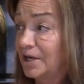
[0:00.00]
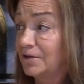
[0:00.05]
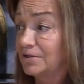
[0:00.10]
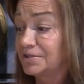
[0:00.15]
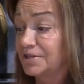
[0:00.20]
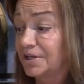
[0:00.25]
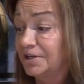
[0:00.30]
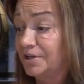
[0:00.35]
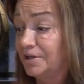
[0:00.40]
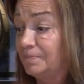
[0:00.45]

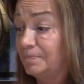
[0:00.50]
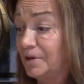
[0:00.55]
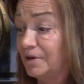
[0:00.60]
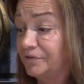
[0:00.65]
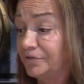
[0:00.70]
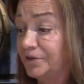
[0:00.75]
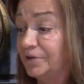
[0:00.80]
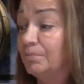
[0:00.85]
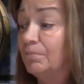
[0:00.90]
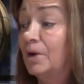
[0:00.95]
house. I did
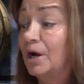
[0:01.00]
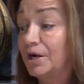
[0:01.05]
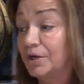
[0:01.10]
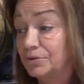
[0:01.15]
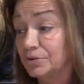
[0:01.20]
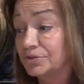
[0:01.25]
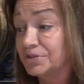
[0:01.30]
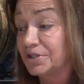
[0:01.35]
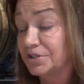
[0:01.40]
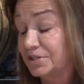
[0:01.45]
Buffy and
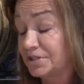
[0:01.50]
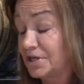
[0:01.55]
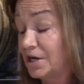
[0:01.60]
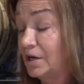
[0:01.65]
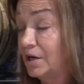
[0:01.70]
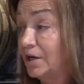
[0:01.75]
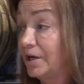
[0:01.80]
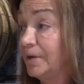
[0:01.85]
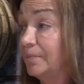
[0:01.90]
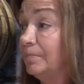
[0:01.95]
Michael's at the
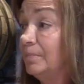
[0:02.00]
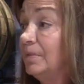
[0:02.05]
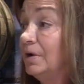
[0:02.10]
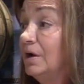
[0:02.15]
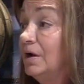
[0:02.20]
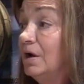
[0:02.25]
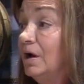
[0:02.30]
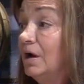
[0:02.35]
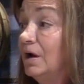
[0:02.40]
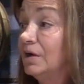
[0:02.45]
time.
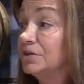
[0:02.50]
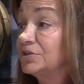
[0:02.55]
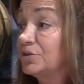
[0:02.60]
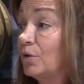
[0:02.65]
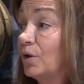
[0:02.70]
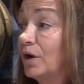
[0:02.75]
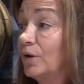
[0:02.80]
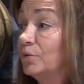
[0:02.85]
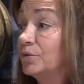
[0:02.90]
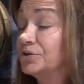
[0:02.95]

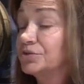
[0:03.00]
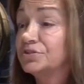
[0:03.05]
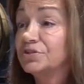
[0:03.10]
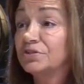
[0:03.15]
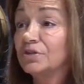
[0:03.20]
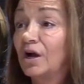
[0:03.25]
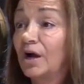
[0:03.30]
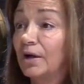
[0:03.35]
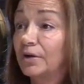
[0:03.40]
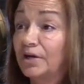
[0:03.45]
So I
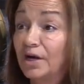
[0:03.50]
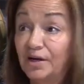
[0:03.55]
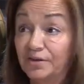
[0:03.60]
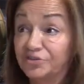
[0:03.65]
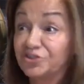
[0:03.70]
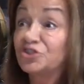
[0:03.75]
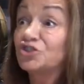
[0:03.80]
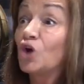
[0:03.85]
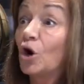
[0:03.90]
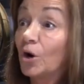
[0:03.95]
kind
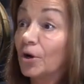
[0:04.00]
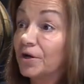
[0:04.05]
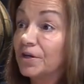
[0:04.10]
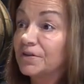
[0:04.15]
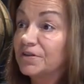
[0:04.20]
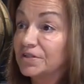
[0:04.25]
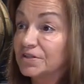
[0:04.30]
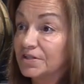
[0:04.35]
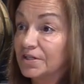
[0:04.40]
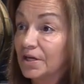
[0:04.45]
of
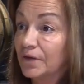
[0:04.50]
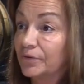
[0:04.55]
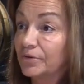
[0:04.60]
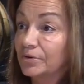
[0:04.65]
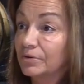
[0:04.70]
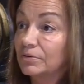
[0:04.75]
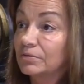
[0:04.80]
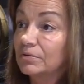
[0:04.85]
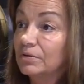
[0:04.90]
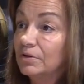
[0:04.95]
started this
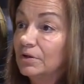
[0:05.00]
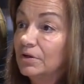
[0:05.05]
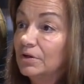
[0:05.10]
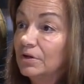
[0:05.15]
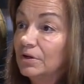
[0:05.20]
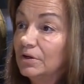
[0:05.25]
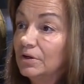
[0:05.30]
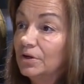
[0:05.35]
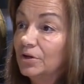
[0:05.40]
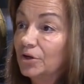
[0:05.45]
other
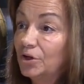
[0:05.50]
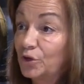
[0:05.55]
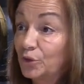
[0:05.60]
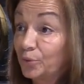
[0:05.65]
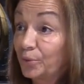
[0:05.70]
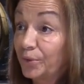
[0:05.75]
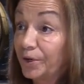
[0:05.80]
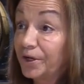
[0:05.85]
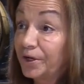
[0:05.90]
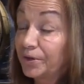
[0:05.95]

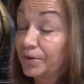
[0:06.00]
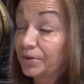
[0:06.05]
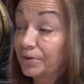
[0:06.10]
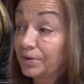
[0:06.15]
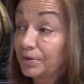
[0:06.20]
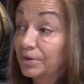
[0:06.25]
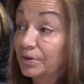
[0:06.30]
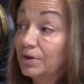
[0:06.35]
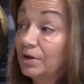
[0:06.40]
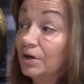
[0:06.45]

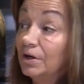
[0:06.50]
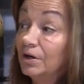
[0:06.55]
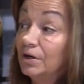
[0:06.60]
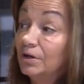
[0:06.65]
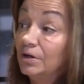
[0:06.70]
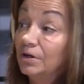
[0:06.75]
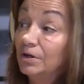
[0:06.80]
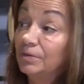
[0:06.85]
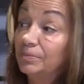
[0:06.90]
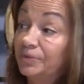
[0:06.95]
career.
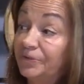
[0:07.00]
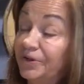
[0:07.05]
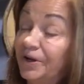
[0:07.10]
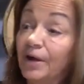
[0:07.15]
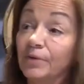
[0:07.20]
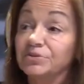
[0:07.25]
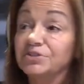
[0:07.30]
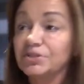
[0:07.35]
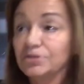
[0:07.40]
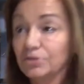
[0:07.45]
But
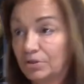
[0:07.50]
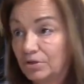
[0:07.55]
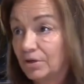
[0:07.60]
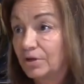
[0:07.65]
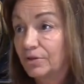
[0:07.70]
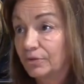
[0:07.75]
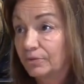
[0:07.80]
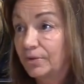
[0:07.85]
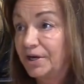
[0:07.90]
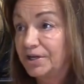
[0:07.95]
then I would still go
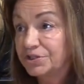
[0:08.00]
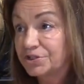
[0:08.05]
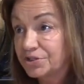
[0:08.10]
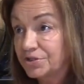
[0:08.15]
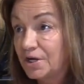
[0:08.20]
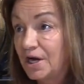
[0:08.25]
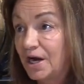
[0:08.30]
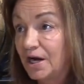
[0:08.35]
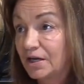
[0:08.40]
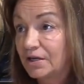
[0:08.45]
to the
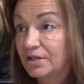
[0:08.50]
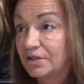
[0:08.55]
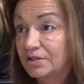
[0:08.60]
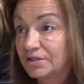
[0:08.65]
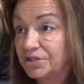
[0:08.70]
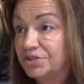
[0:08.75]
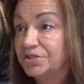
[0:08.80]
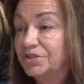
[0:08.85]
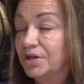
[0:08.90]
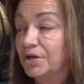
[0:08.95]
racetrack
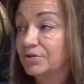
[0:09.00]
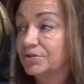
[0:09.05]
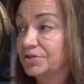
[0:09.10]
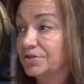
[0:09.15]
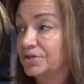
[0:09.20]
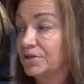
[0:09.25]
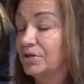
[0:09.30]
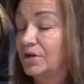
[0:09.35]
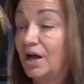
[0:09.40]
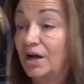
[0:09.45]
because, you know,
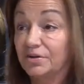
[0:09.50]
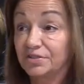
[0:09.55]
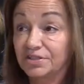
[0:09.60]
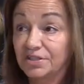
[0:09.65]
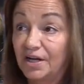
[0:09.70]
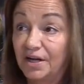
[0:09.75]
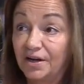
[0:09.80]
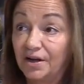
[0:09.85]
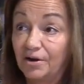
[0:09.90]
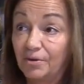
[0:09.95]
still out of
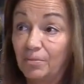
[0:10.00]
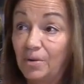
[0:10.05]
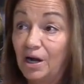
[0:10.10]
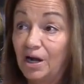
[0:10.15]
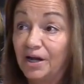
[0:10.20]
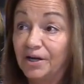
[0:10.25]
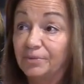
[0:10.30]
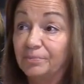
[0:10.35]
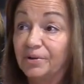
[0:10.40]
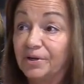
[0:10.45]
sight, out of
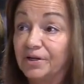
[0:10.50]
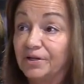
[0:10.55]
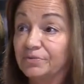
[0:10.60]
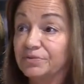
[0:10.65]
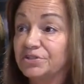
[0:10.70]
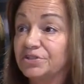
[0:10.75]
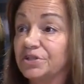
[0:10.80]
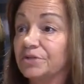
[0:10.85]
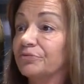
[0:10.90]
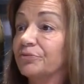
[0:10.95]
mind, but it
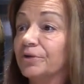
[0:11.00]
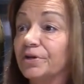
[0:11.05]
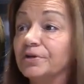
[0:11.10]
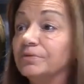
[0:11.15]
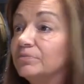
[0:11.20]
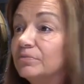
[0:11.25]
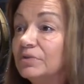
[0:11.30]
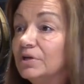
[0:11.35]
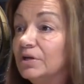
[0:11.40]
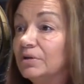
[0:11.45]
was
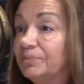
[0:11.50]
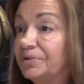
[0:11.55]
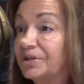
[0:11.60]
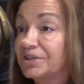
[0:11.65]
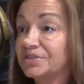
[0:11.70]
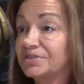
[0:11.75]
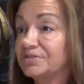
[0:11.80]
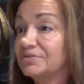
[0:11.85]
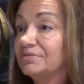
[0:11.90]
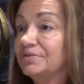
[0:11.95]
different
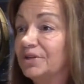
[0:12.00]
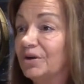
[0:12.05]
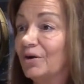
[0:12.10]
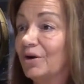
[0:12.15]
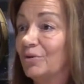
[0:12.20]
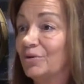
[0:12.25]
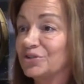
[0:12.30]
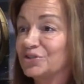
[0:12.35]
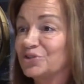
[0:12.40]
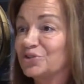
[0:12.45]
because, you know,
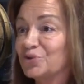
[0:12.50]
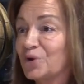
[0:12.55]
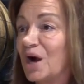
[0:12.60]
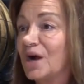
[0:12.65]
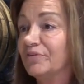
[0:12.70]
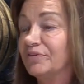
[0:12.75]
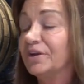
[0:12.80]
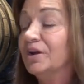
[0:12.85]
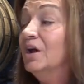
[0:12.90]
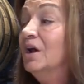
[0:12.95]
I wasn't
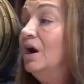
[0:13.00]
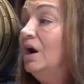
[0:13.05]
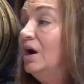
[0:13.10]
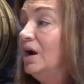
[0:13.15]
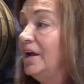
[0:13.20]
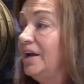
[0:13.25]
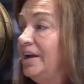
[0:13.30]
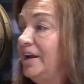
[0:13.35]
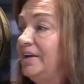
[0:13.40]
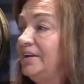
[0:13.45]
driving.
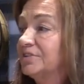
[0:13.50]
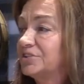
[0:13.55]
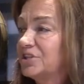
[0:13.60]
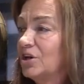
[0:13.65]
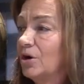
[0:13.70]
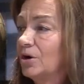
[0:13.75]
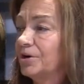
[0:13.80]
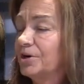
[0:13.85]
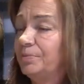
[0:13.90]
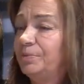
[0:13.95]
It's
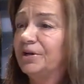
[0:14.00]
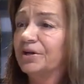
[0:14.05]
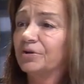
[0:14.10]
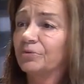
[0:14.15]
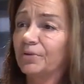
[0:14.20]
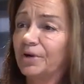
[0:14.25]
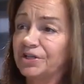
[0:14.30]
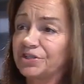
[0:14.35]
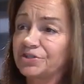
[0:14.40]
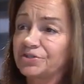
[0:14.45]
hard to be at
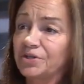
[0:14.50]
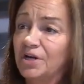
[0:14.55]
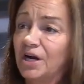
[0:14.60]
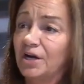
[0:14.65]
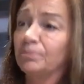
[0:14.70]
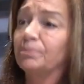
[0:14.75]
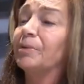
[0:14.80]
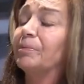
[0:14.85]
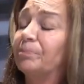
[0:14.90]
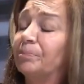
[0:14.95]
a
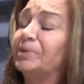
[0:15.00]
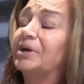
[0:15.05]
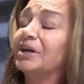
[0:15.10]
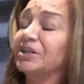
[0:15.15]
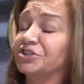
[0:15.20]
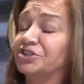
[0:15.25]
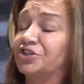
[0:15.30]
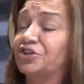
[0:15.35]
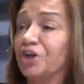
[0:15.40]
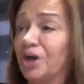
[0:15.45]
racetrack, but
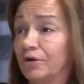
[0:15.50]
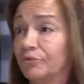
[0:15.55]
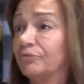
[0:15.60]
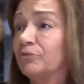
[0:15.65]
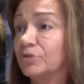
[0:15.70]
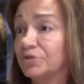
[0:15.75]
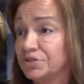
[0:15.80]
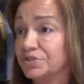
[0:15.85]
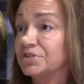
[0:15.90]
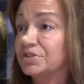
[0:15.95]
because
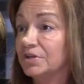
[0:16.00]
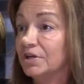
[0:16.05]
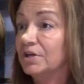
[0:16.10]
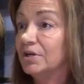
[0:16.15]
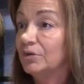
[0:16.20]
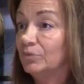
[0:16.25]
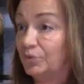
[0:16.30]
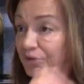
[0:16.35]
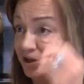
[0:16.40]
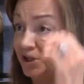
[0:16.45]
Jeff was
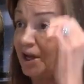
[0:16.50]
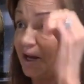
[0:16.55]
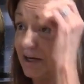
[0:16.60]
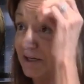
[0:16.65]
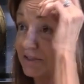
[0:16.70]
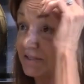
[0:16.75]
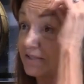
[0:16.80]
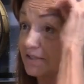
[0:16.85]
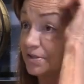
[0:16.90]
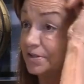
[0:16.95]
with
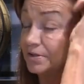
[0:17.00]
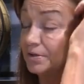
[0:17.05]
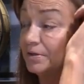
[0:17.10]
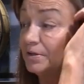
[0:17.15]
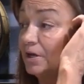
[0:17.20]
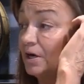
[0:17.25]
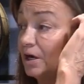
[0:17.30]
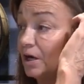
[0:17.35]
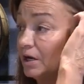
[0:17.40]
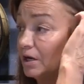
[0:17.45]
Yates
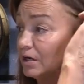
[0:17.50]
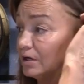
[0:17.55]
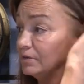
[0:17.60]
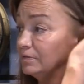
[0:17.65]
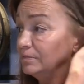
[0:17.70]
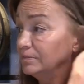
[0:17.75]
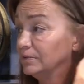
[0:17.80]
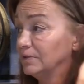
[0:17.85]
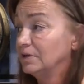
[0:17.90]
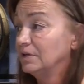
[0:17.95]
and
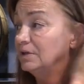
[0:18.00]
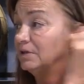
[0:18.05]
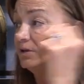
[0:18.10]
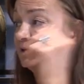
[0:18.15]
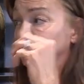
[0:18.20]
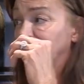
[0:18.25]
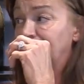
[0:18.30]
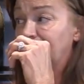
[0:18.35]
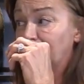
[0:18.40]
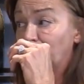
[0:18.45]

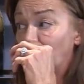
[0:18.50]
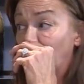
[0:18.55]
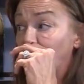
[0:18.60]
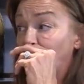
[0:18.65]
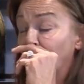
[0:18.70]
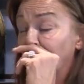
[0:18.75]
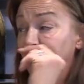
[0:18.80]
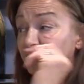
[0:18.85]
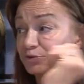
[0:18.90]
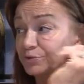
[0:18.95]
then at one
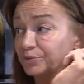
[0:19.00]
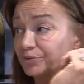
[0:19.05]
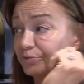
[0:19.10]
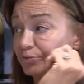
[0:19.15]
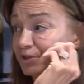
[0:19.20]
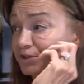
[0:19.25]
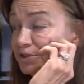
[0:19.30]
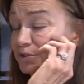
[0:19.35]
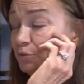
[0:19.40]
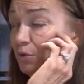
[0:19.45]
point he was
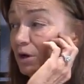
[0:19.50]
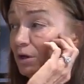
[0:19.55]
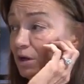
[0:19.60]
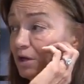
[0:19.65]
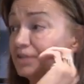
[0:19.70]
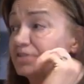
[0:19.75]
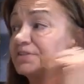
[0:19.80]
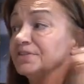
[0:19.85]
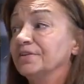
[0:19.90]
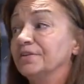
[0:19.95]
with Rusty
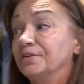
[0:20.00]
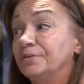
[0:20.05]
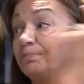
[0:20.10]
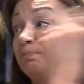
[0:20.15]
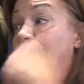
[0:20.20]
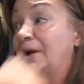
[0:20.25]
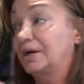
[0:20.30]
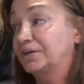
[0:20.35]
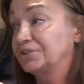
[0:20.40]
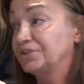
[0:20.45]
Wallace and then
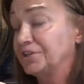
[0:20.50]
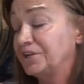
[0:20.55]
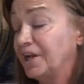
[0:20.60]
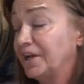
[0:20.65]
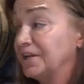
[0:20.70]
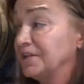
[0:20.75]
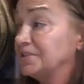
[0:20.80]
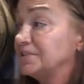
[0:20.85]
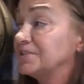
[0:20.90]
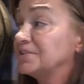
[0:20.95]
back to
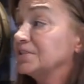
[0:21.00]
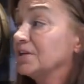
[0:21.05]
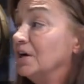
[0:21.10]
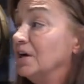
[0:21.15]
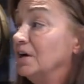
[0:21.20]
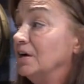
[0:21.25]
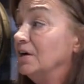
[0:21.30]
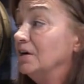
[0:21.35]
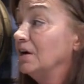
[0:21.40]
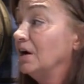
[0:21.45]
Yates,
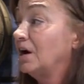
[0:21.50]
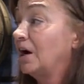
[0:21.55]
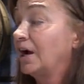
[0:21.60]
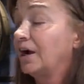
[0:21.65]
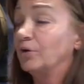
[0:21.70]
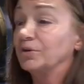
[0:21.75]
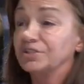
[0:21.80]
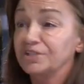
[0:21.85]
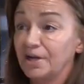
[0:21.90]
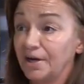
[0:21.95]

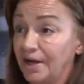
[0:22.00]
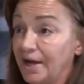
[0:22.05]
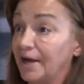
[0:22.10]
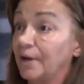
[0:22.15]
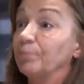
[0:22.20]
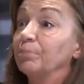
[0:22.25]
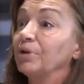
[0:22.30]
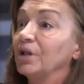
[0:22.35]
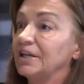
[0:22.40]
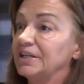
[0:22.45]
I always kind of
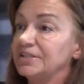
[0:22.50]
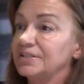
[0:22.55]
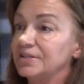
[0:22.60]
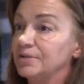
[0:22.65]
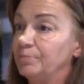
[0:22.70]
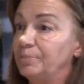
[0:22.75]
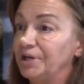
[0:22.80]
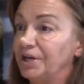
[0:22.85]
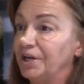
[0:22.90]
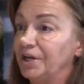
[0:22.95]
had a place
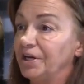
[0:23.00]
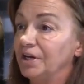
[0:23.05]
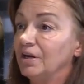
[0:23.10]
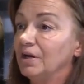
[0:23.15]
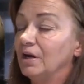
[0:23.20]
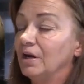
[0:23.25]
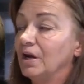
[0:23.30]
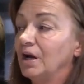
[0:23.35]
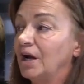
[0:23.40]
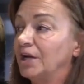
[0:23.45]
to be.
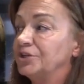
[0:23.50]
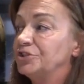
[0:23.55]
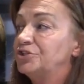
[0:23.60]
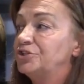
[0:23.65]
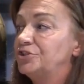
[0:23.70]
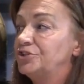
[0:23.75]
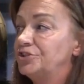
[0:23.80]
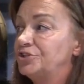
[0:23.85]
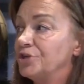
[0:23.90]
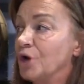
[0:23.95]
I
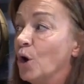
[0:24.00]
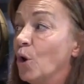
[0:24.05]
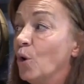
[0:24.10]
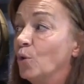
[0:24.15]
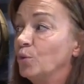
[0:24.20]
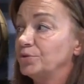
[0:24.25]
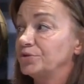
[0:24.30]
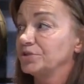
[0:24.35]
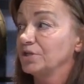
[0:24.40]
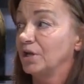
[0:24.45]

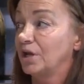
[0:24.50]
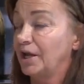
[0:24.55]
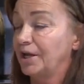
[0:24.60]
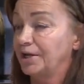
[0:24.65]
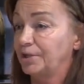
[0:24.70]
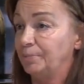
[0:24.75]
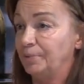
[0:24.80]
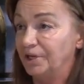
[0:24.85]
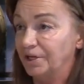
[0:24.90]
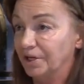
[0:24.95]
don't
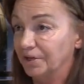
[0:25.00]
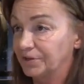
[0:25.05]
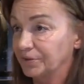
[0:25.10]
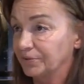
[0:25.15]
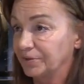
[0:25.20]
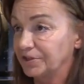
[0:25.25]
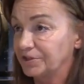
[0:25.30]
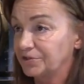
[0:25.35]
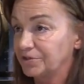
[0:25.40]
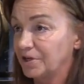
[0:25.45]
like being at
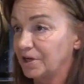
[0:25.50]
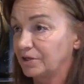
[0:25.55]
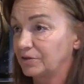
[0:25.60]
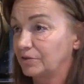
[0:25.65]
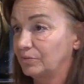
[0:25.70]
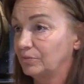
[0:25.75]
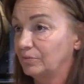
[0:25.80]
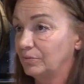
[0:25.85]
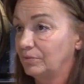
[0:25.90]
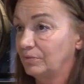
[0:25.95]
the racetrack
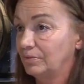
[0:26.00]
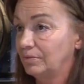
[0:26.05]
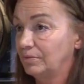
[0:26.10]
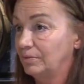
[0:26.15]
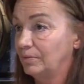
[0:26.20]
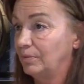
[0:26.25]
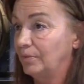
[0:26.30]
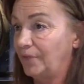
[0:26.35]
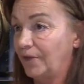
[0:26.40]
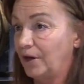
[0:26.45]

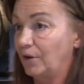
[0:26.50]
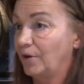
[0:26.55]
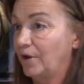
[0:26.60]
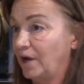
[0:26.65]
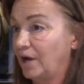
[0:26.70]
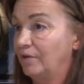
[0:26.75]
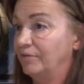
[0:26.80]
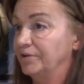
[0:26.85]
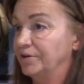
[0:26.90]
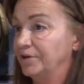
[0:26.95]
without
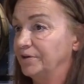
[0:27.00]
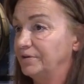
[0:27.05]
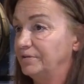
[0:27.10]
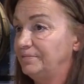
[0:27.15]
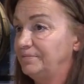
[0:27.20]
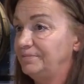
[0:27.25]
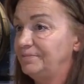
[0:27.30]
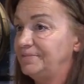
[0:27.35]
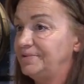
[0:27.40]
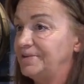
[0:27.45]
having a
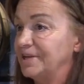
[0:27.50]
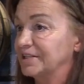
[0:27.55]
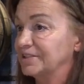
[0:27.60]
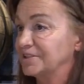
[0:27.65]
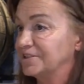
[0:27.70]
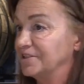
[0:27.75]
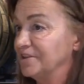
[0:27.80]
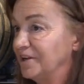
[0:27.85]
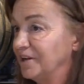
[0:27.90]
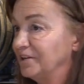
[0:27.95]

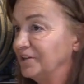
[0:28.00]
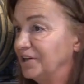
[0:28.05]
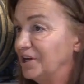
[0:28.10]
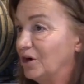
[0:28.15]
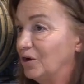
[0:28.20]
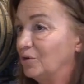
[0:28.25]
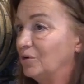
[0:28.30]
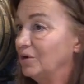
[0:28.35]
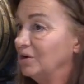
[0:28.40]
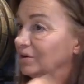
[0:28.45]
destiny, you know,